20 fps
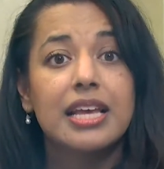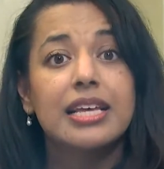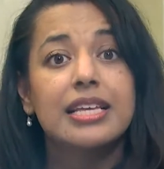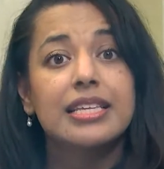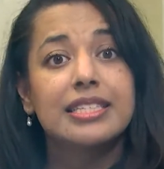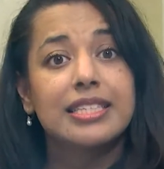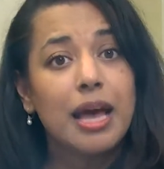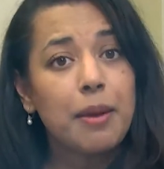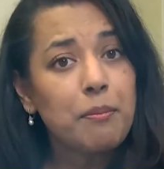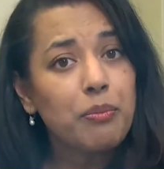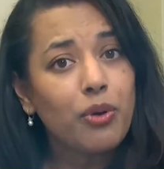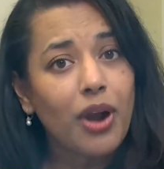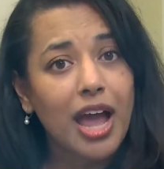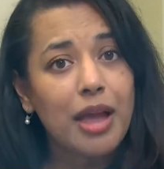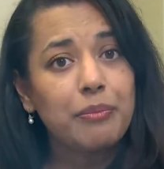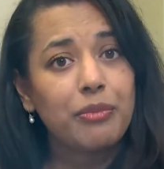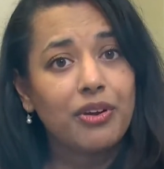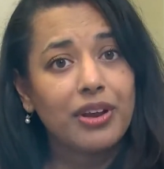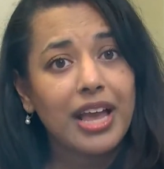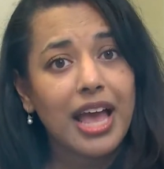Some
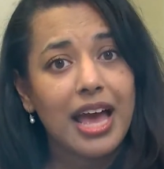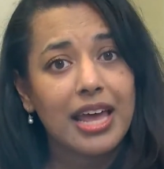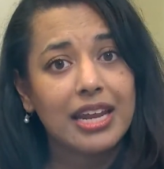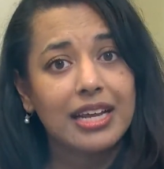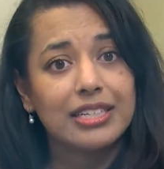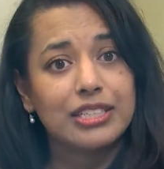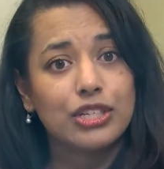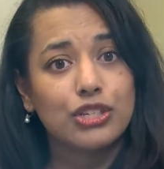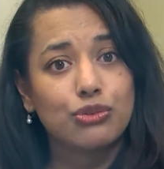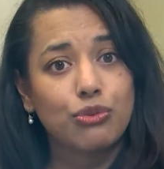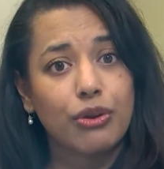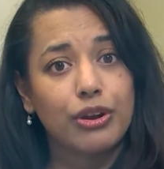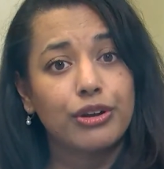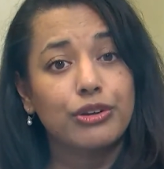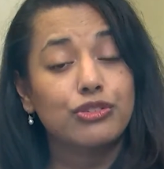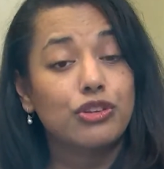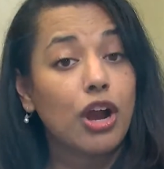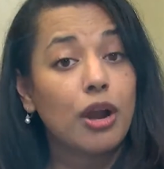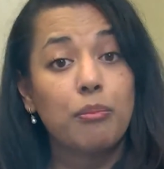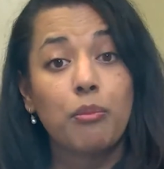primary headache
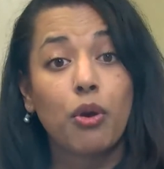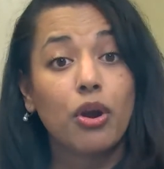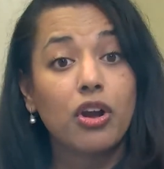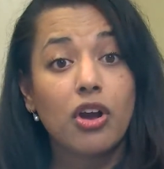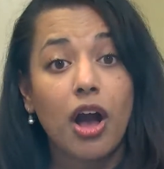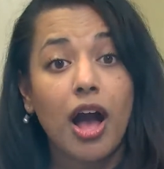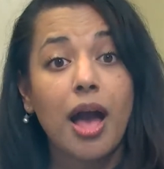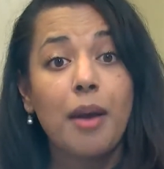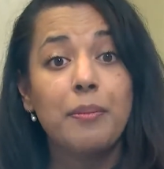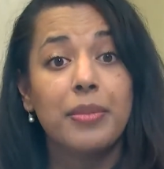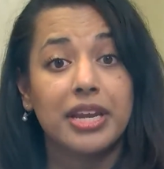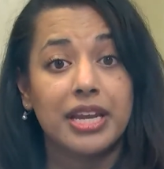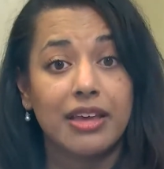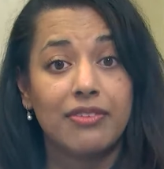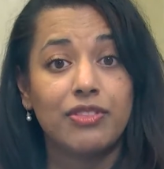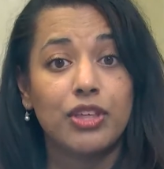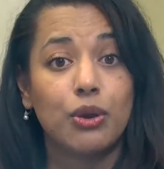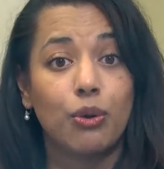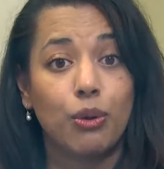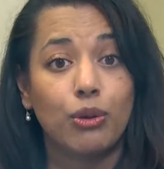disorders are more common
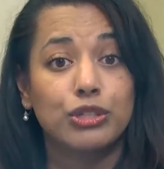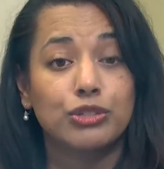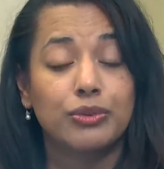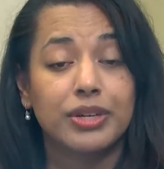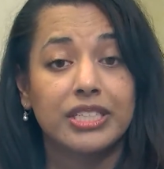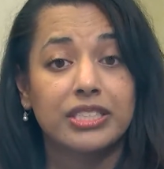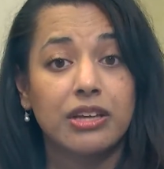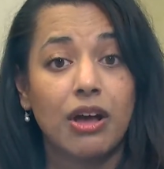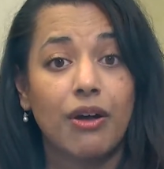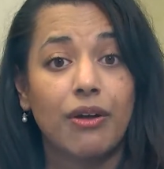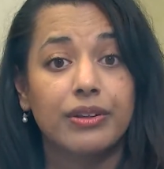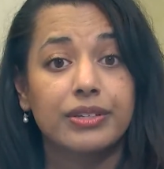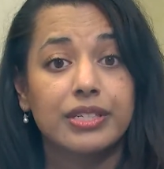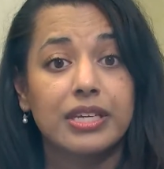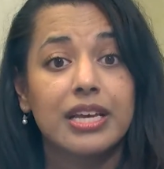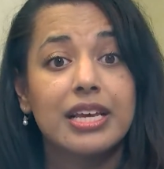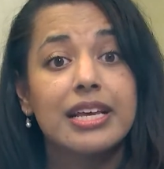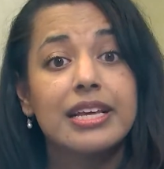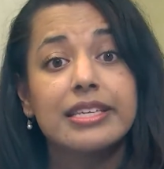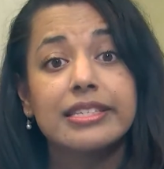in the older adult,
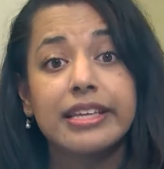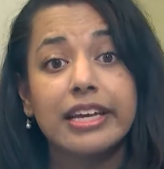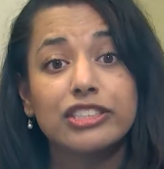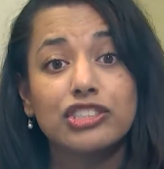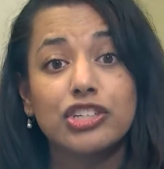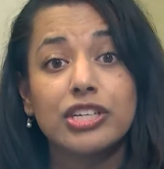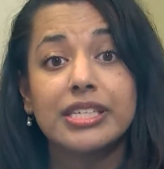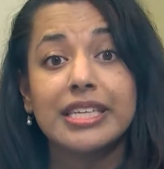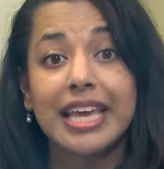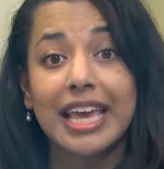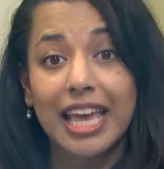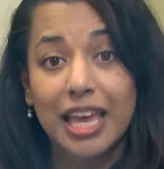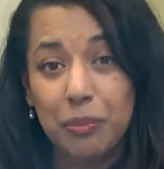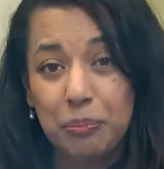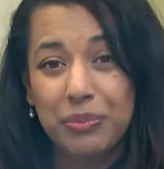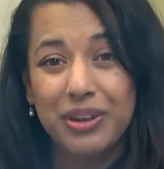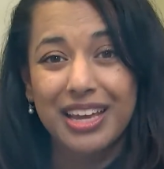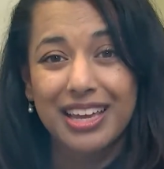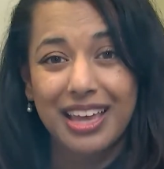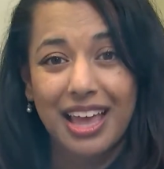such as
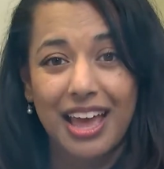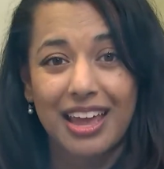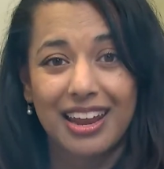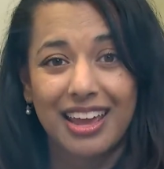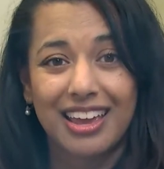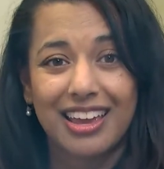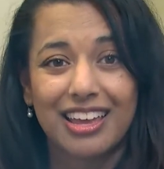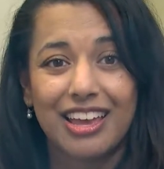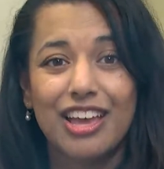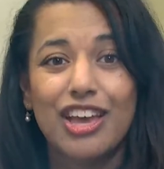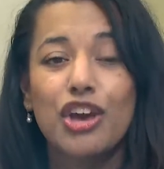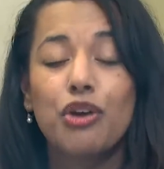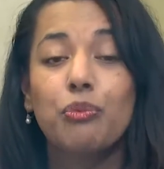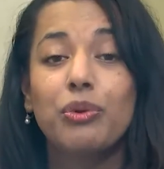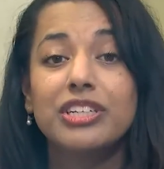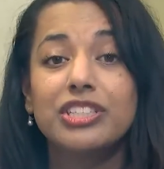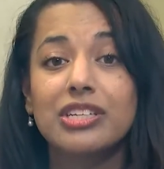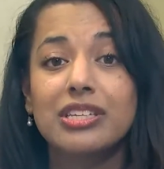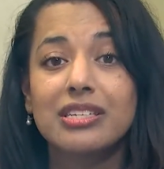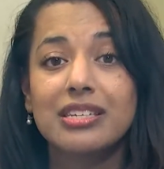hypnic headache,
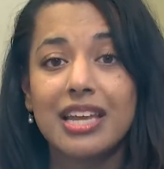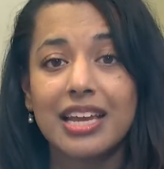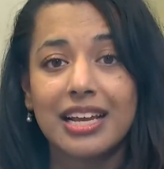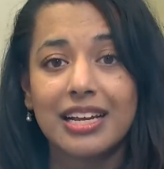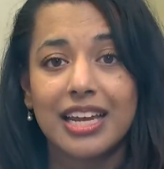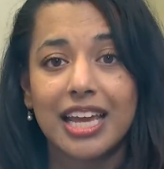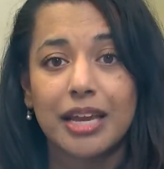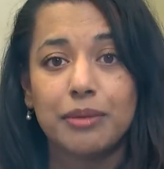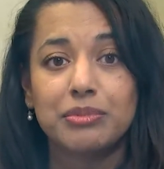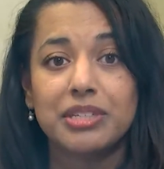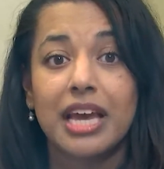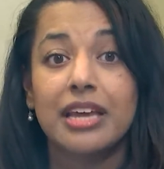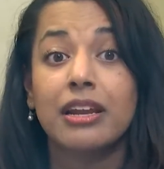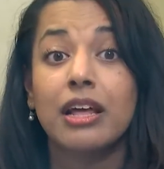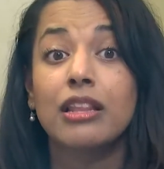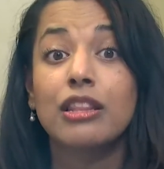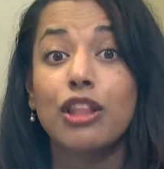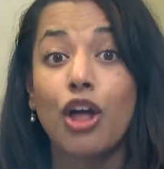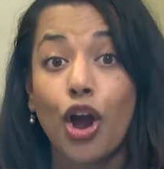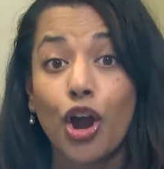which is nicknamed an
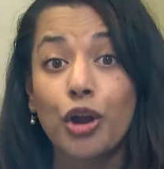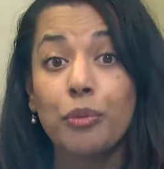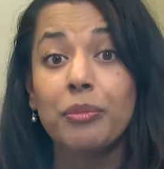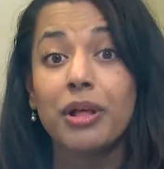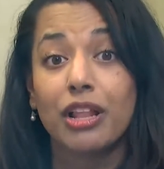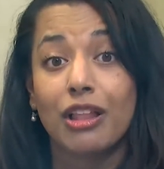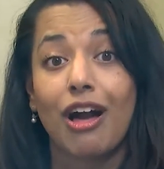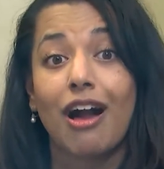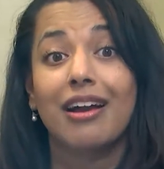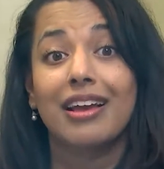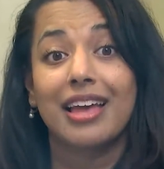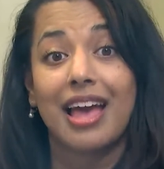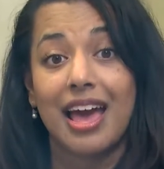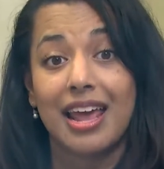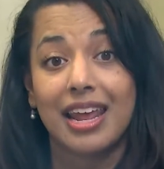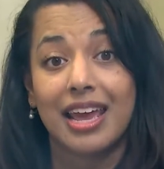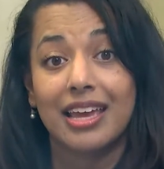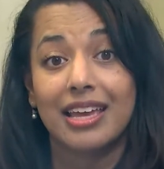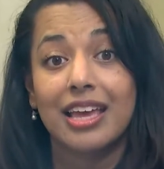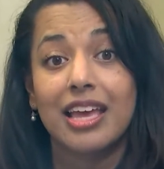alarm clock
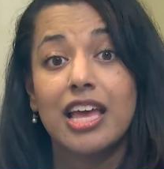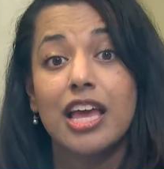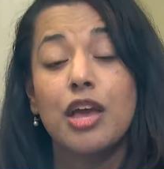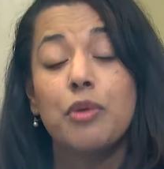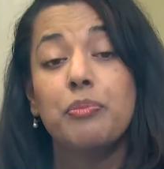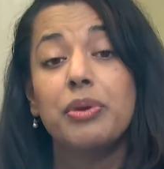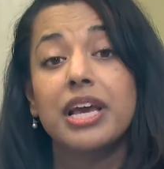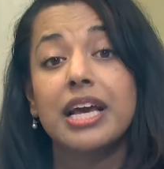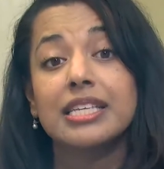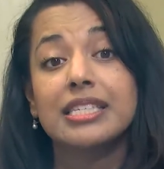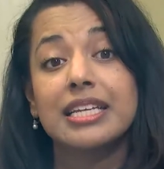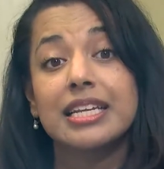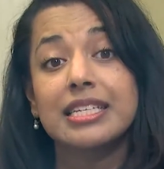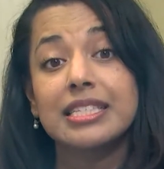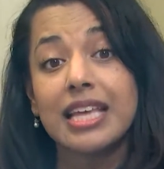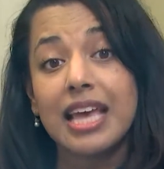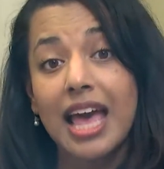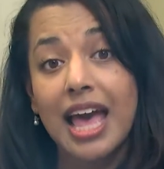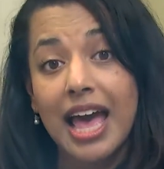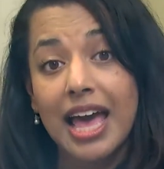headache because it is
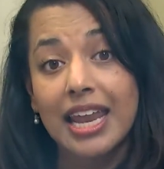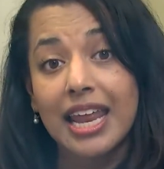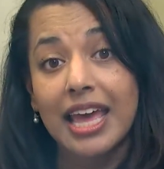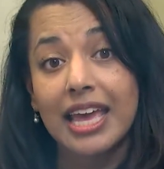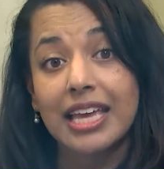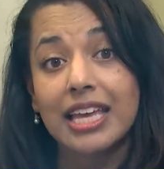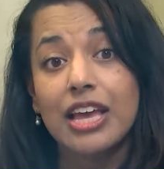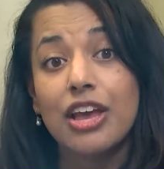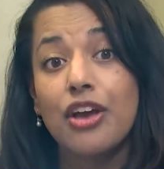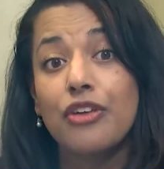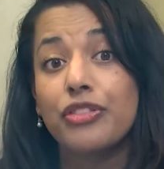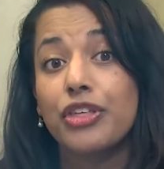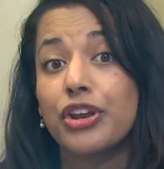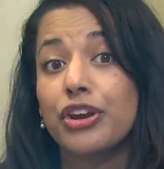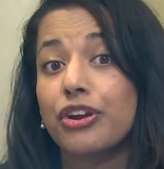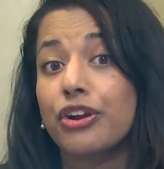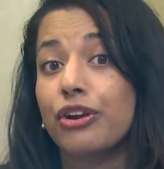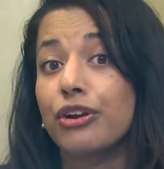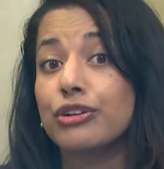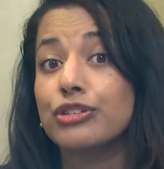a headache that
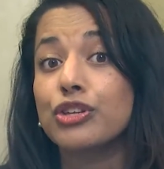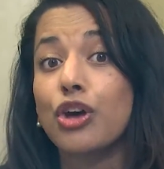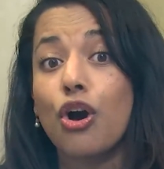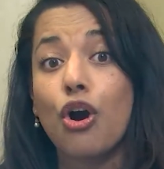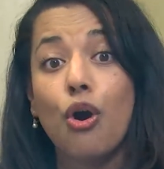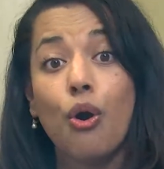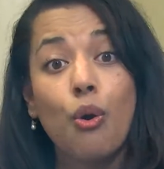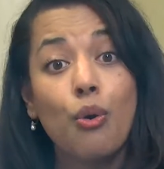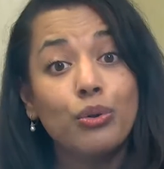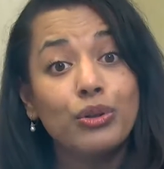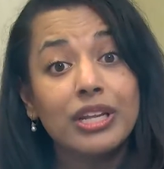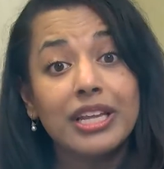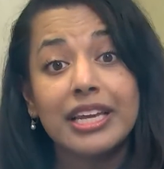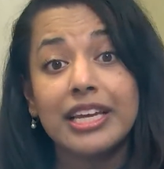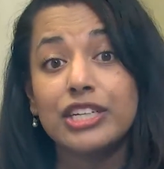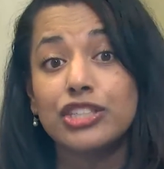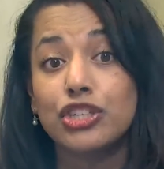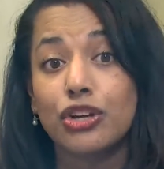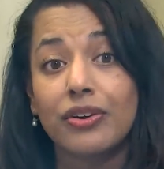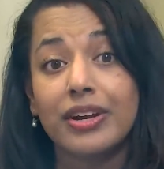occurs
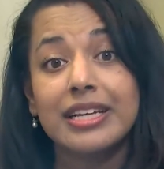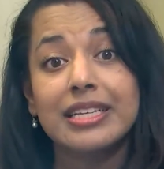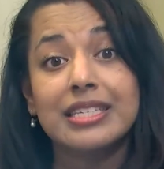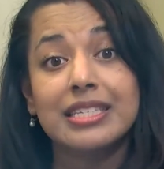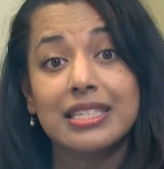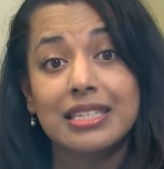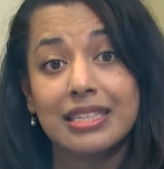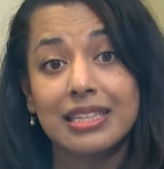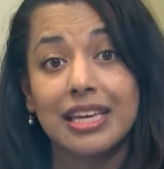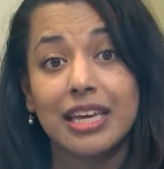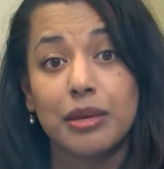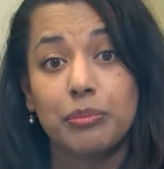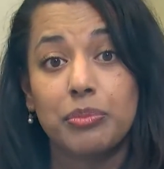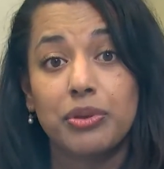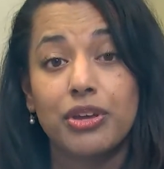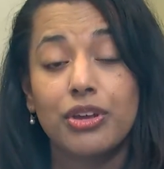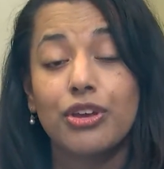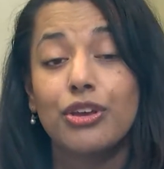only during sleep,